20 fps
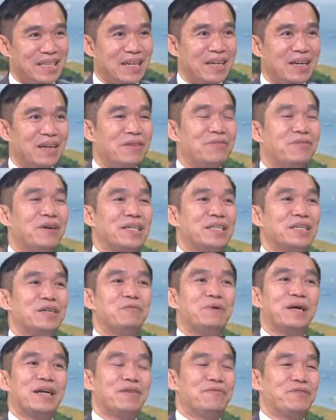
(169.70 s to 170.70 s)
Rather,
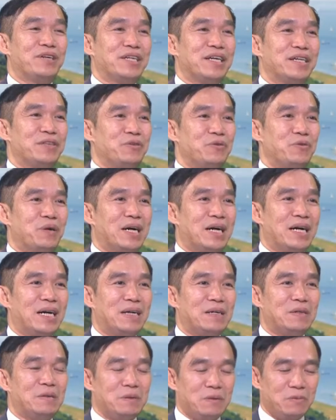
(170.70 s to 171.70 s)
whatever that you
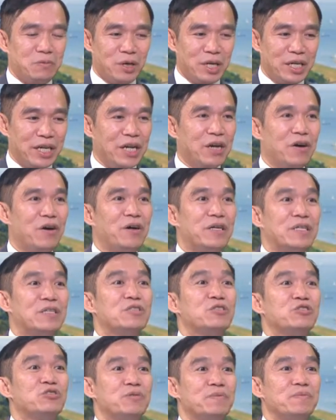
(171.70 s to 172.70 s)
are working on
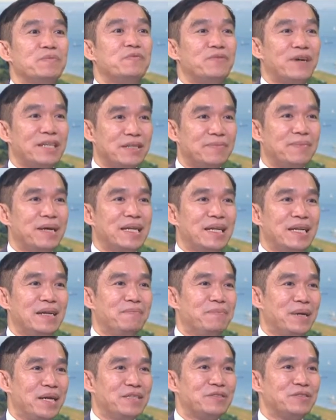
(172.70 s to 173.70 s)
should fundamentally
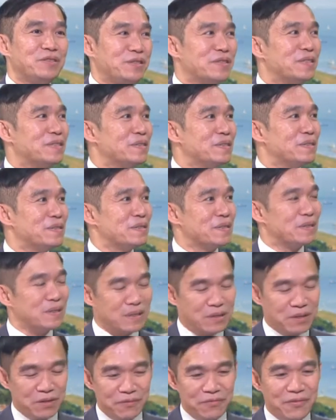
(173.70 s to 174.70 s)
based on
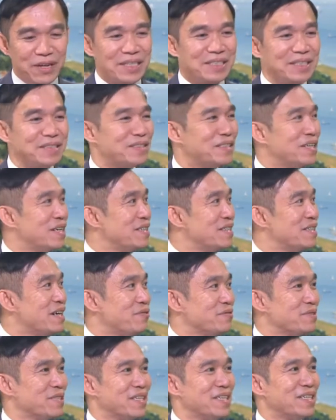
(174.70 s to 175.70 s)
factors that is
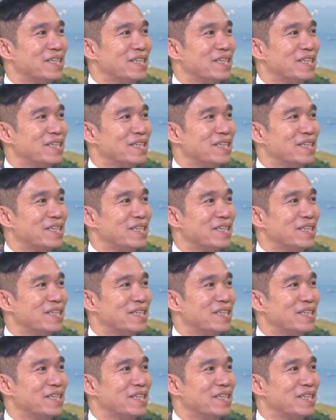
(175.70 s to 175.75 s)
outside.